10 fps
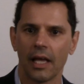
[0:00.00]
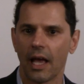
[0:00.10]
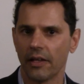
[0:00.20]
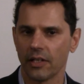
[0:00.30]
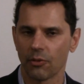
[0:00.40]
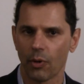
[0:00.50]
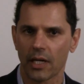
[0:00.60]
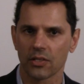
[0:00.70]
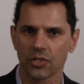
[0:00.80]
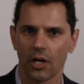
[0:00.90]
and then
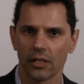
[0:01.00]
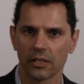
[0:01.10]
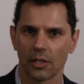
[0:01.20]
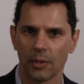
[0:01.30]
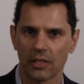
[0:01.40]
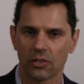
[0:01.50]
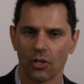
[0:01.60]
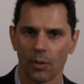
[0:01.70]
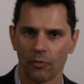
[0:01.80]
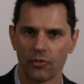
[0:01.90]
reconciling them at the
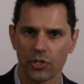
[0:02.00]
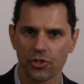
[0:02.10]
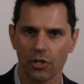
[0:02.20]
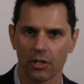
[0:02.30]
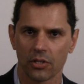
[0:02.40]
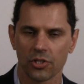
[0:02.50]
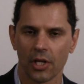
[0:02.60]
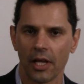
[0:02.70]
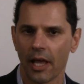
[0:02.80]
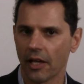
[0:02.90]
time of discharge,
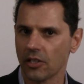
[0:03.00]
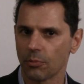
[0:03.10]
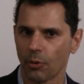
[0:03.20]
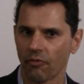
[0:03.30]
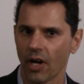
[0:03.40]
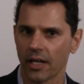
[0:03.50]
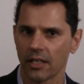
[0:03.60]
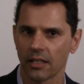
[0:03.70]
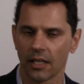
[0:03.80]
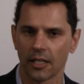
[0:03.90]
and then
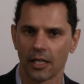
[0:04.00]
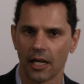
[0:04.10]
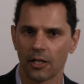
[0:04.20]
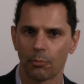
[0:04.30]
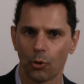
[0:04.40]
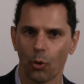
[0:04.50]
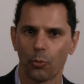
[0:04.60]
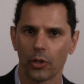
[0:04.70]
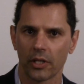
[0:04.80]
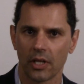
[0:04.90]
providing an
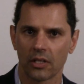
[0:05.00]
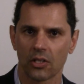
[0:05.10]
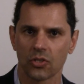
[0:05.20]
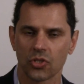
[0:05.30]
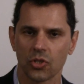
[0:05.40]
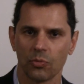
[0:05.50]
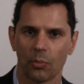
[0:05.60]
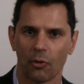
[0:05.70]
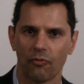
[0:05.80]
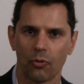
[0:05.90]
appropriate and
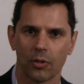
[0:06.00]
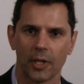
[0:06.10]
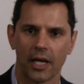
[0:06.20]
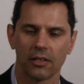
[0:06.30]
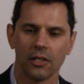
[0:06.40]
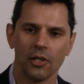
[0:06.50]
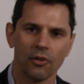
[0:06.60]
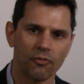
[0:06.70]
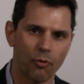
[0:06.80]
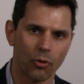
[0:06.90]
consumable format
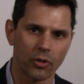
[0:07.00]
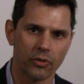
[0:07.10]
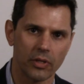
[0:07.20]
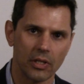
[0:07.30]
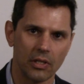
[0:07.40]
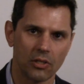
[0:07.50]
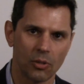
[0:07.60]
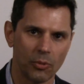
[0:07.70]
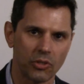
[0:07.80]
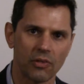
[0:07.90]
for the
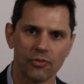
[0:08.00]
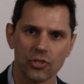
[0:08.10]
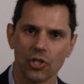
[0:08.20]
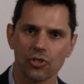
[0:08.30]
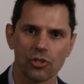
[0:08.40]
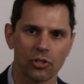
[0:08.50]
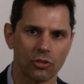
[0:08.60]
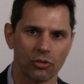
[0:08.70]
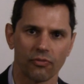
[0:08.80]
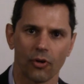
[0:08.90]
community physician
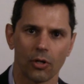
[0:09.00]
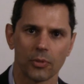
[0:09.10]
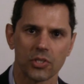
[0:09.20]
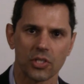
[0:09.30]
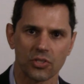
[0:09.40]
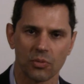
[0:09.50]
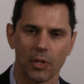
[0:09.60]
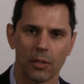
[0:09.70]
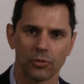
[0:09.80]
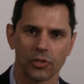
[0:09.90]
or pharmacist to
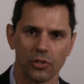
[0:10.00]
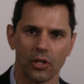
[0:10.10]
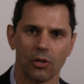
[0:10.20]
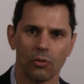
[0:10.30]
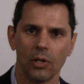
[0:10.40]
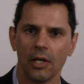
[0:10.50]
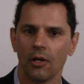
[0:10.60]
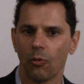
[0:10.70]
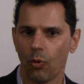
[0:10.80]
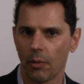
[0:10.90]
be able to know
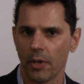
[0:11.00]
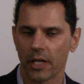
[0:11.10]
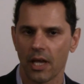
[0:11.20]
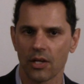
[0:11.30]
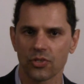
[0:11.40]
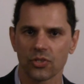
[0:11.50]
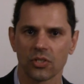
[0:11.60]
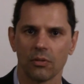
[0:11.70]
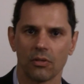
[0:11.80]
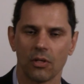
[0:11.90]
what medications
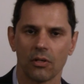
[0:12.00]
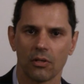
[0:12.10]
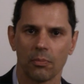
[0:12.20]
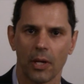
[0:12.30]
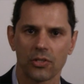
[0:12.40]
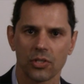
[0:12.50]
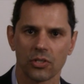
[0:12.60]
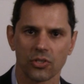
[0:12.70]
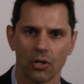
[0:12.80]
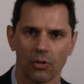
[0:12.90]
the patient
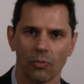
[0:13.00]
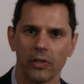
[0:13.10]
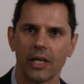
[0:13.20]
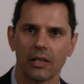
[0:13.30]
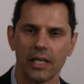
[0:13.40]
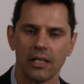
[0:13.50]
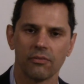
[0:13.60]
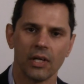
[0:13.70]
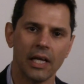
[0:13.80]
is on when they leave,